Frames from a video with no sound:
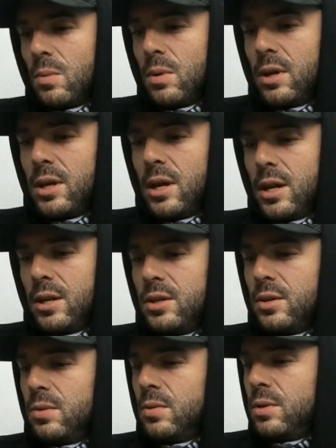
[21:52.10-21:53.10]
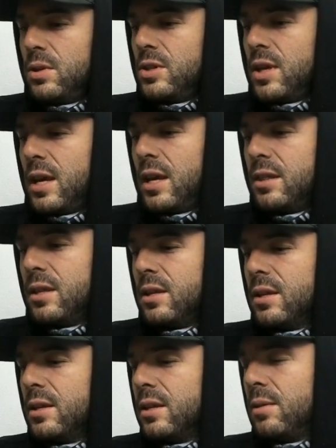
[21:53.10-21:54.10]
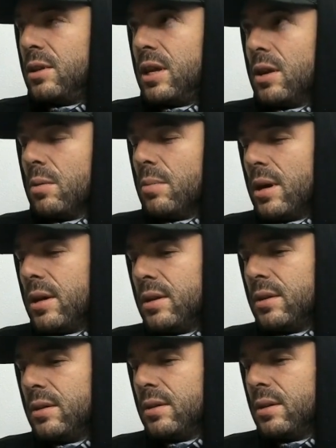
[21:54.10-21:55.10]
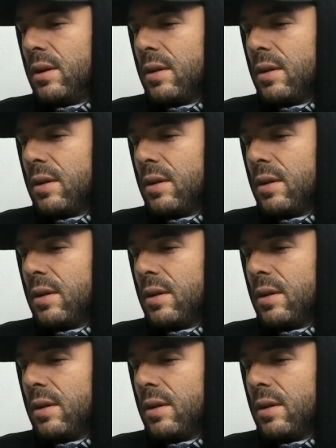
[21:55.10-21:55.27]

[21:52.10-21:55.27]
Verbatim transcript: what you got to do is you hit the the gear button.